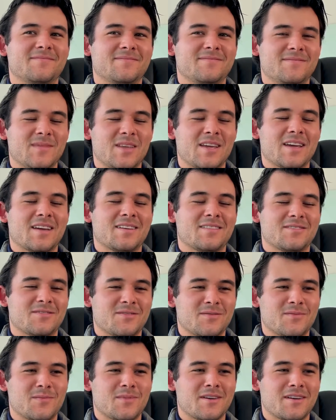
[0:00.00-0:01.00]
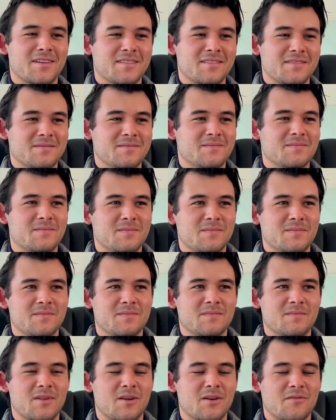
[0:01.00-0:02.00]
Yeah, so my
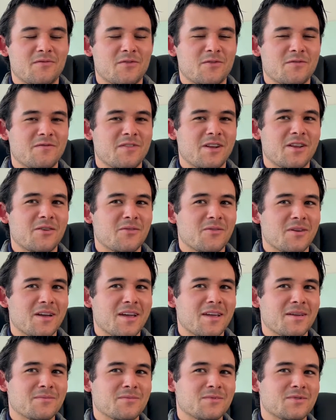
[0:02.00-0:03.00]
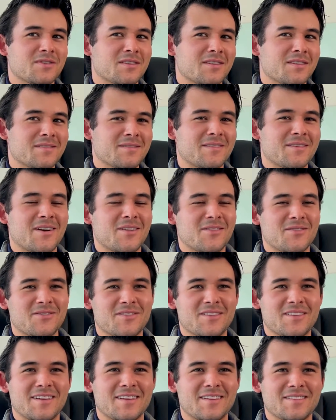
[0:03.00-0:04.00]
love for video games and other
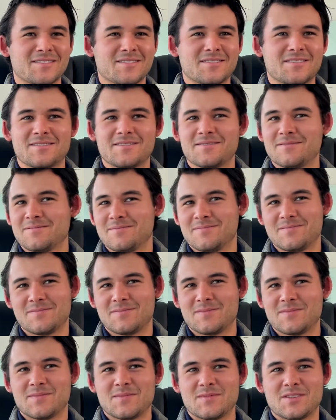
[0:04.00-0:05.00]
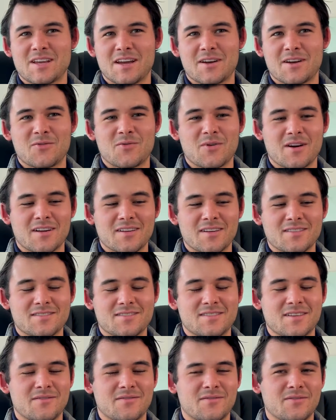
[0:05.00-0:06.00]
things tech-wise
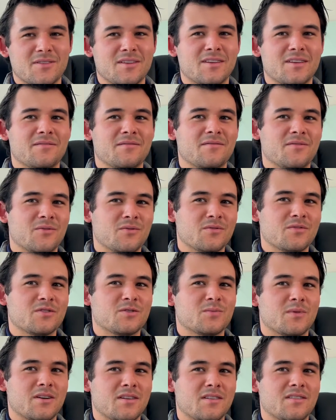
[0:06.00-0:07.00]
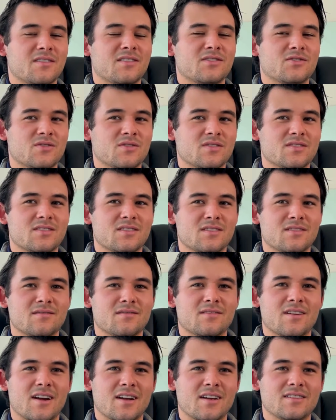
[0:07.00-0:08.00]
definitely influenced my interest in
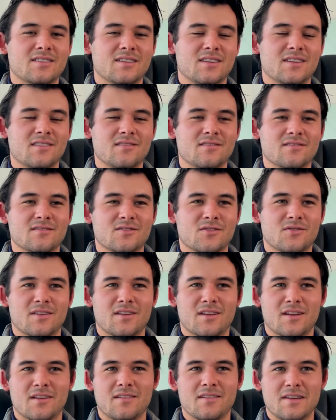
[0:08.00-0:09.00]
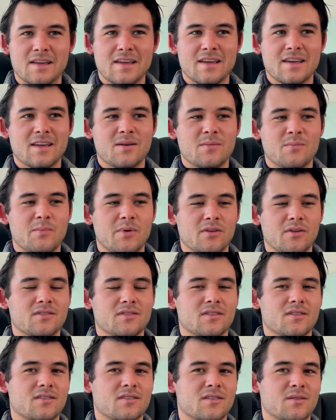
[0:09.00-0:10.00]
IT. So then I built
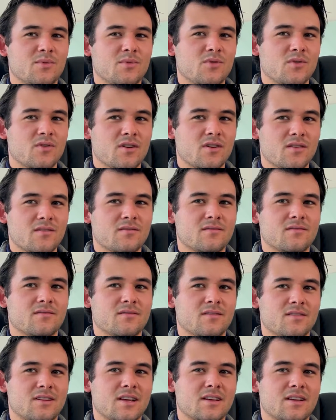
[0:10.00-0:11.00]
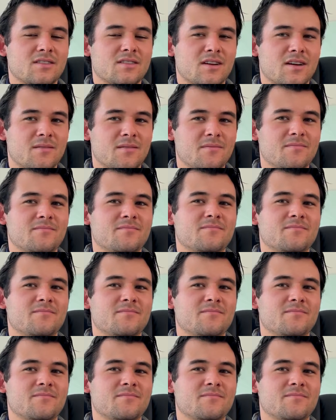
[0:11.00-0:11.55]
a computer, a desktop,